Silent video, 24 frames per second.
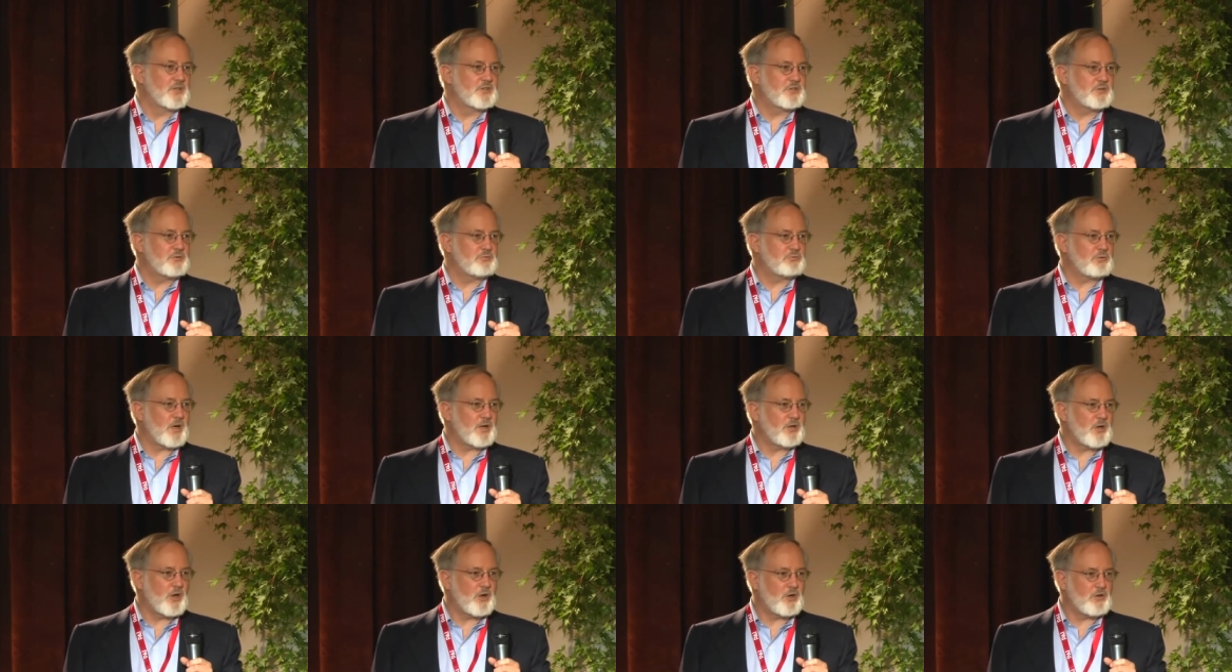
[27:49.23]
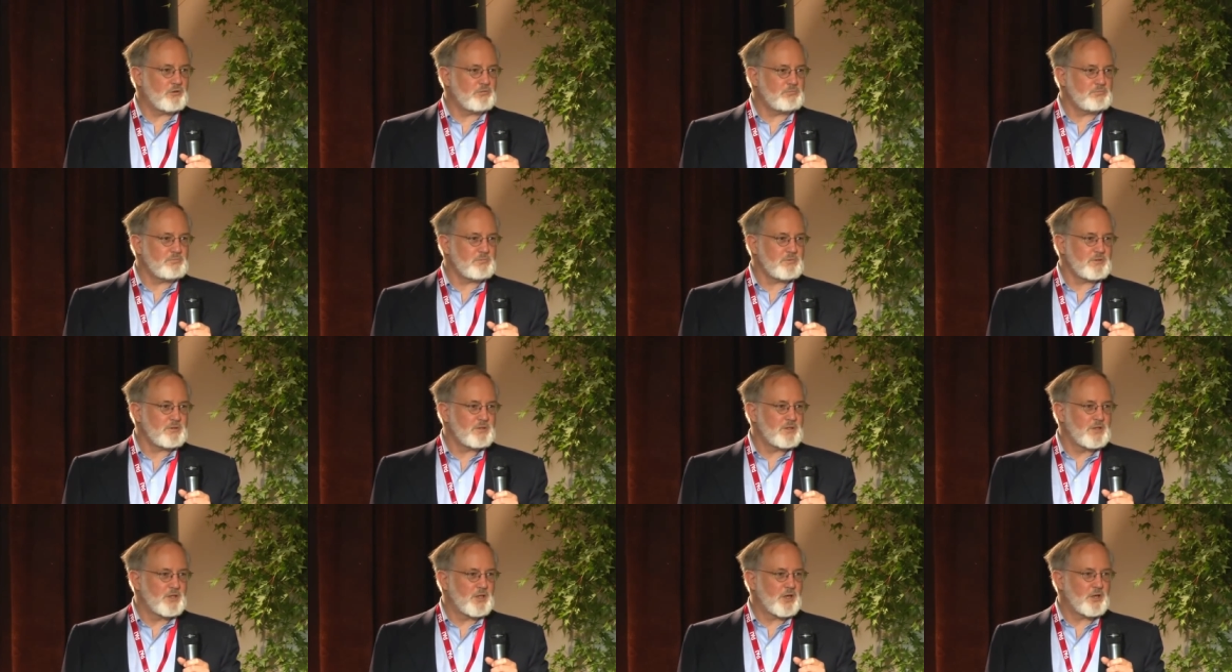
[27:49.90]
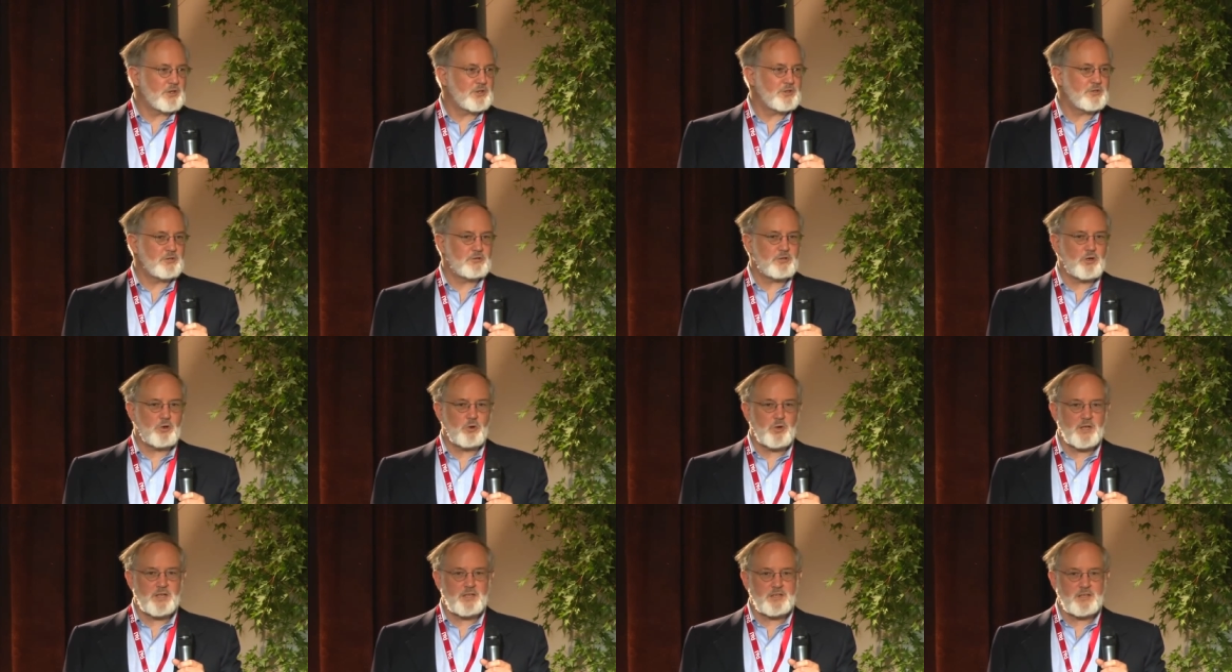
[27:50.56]
Do you run home or do you
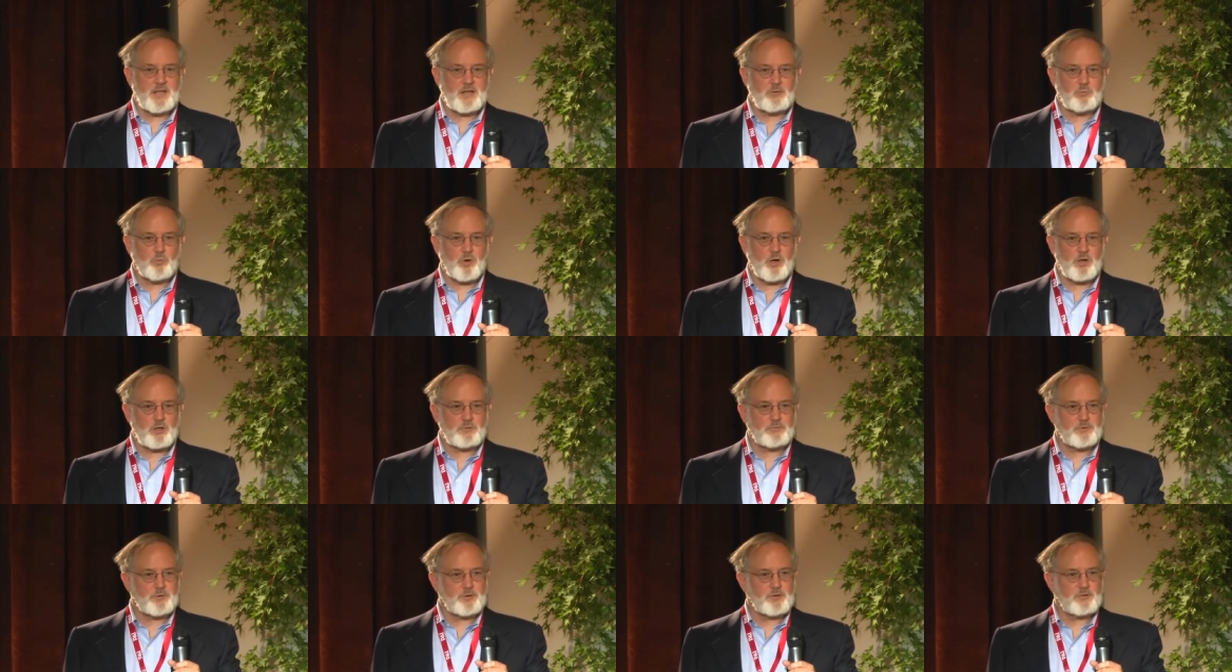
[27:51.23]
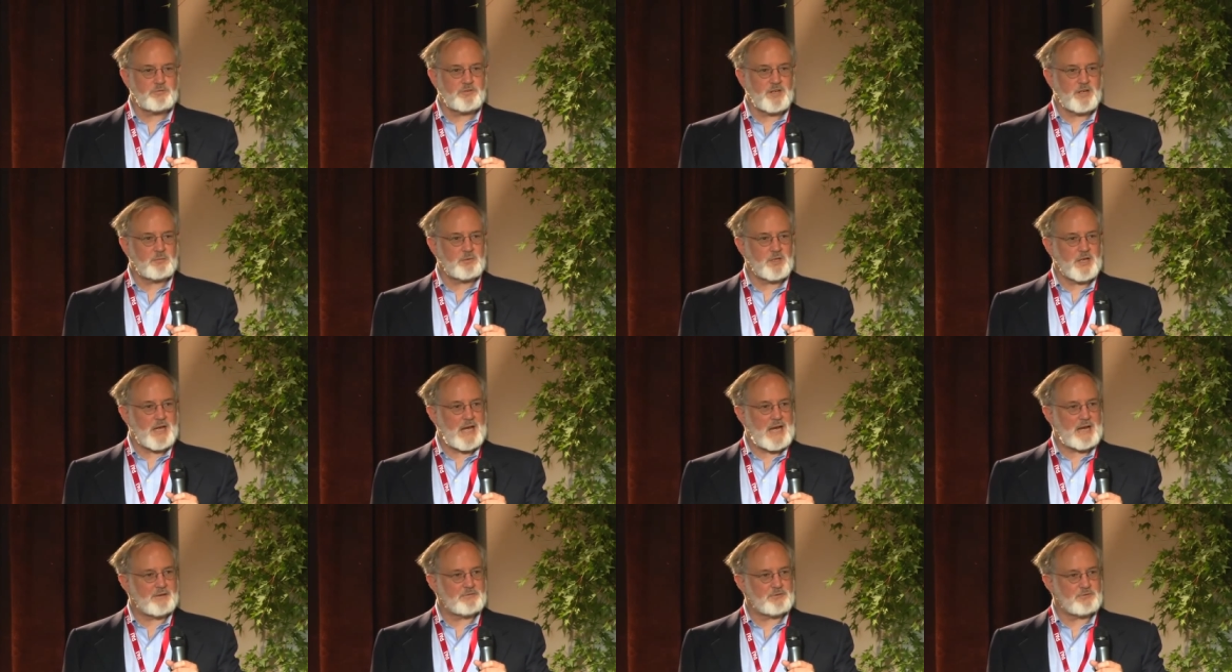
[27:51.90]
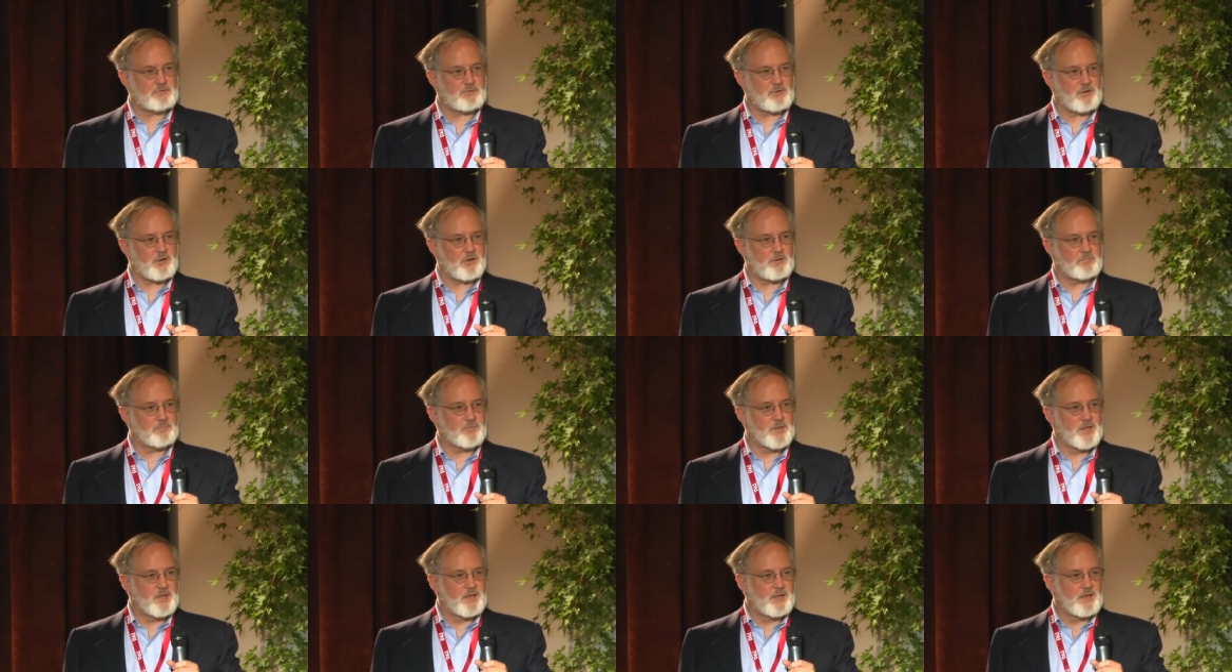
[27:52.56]
go and get water for your family after all?